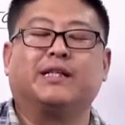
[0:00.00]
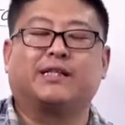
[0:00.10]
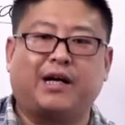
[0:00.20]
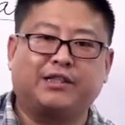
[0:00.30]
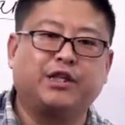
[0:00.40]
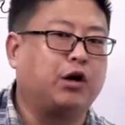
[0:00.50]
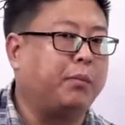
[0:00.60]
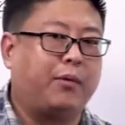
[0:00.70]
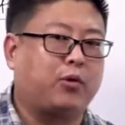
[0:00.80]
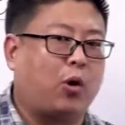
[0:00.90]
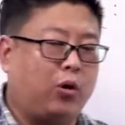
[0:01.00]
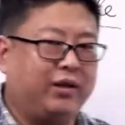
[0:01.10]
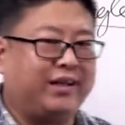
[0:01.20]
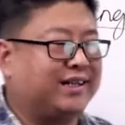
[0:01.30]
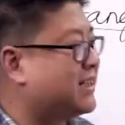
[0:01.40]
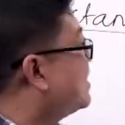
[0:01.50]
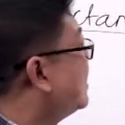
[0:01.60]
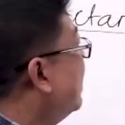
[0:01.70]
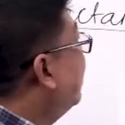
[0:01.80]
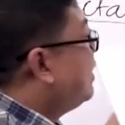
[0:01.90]
discussing about all these
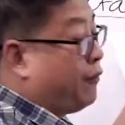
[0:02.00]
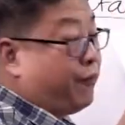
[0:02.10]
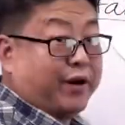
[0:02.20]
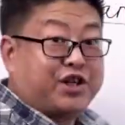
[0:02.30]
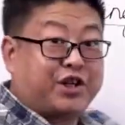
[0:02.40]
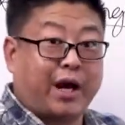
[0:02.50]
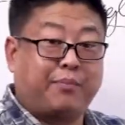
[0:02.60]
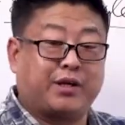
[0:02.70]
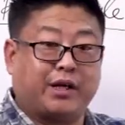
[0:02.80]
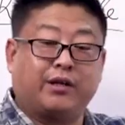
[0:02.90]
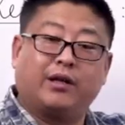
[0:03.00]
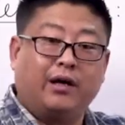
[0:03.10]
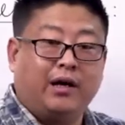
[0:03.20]
different shapes in